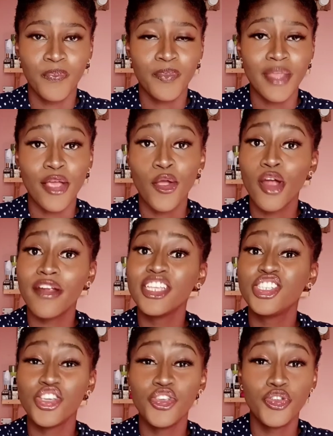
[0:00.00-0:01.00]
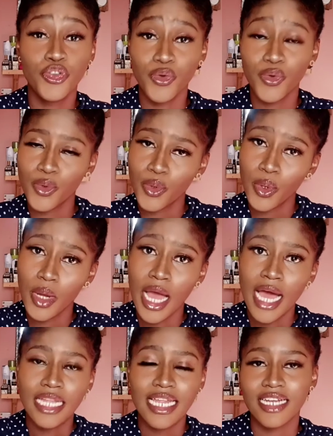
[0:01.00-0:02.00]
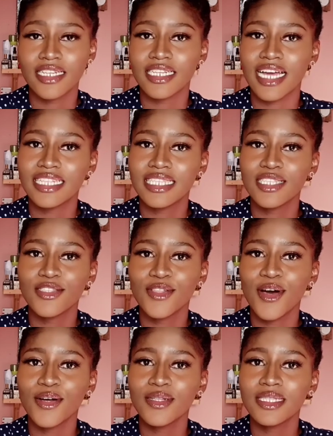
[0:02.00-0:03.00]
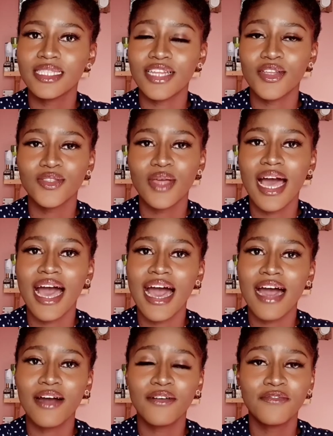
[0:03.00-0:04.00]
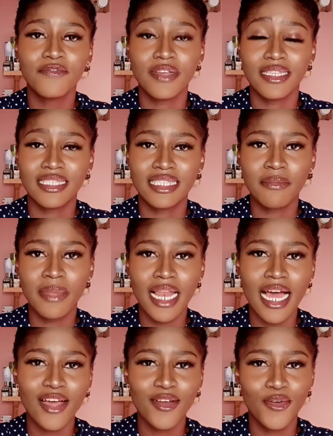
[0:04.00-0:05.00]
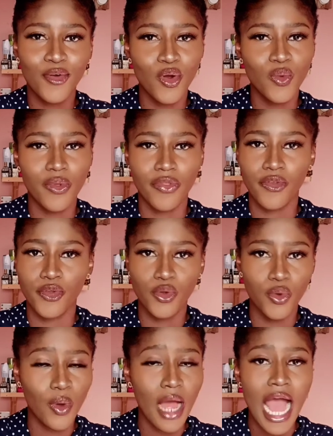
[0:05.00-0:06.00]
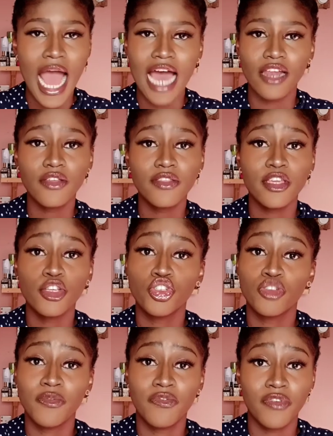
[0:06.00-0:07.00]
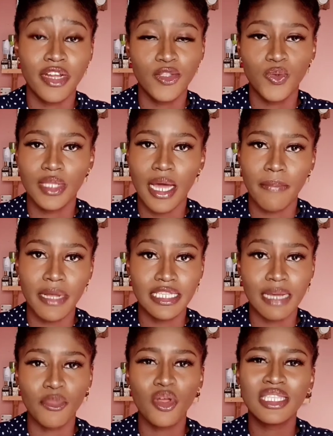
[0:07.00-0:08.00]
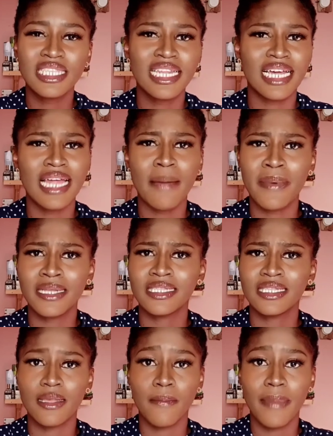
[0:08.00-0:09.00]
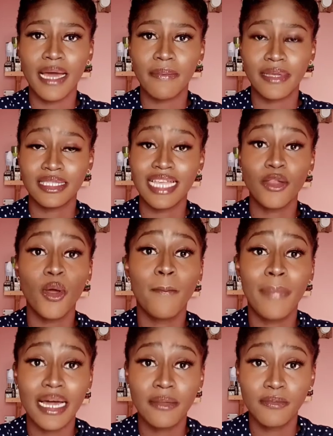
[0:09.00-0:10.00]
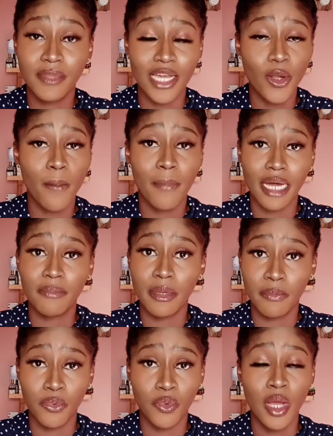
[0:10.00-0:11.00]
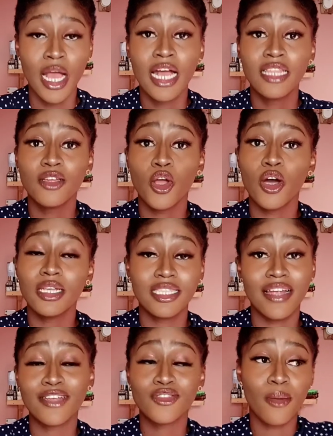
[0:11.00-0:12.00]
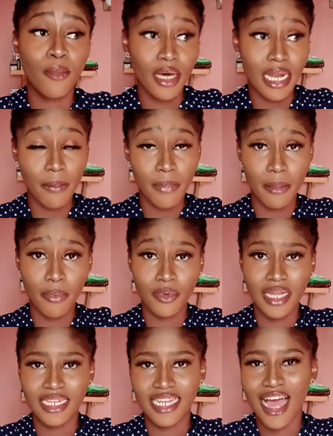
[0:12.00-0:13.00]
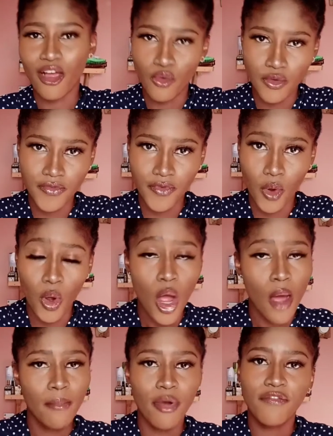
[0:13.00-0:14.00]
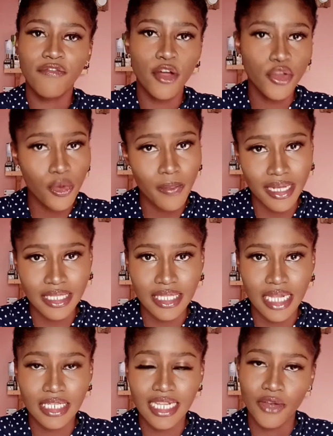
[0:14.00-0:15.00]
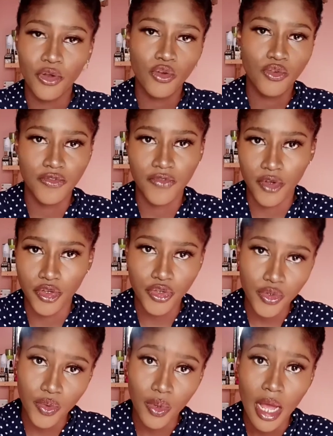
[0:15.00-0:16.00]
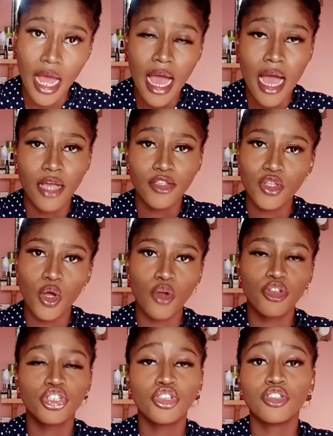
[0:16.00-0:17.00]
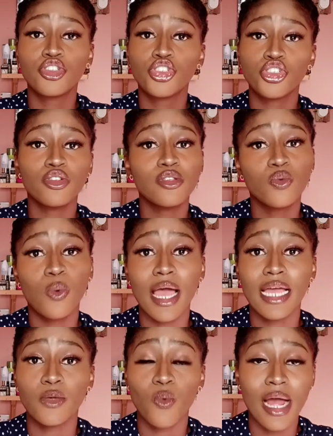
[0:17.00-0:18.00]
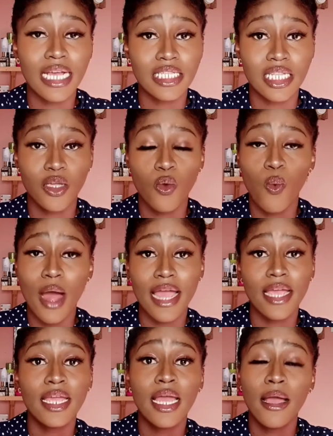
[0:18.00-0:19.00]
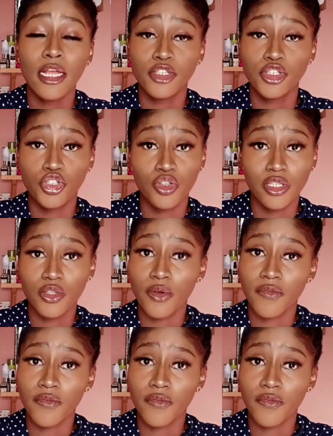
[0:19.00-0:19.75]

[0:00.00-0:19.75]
encouraging you, that does not have a similar goal with you, I don't think you should be friends with that person. I'm not saying that person is a bad person. They're not bad people, because there are some other people that they are good for, but for you personally, they are not good for you. So you should choose wisely while choosing your